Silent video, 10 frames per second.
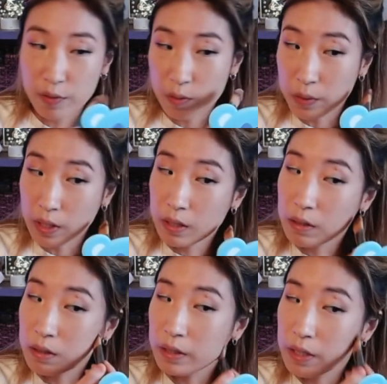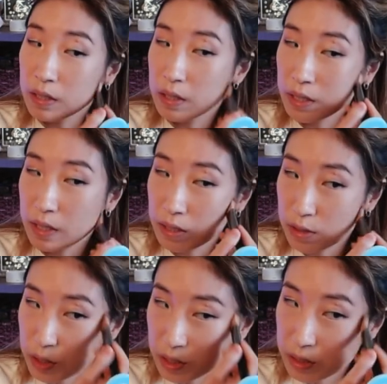with me earlier,
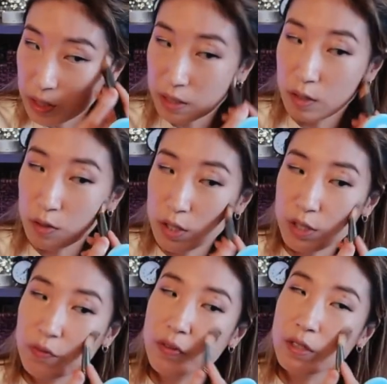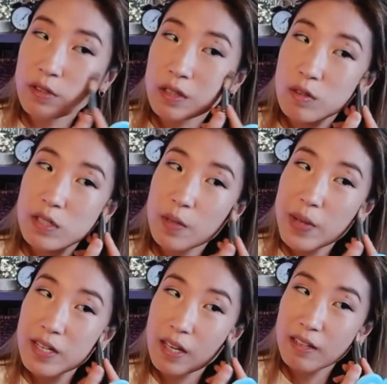and she said no because she feels and looks like a
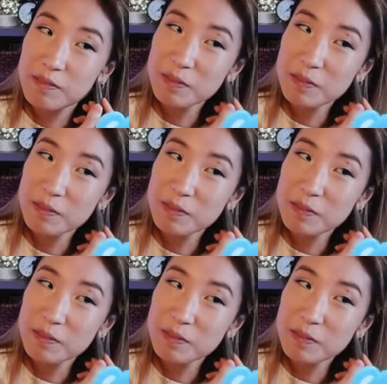pancake.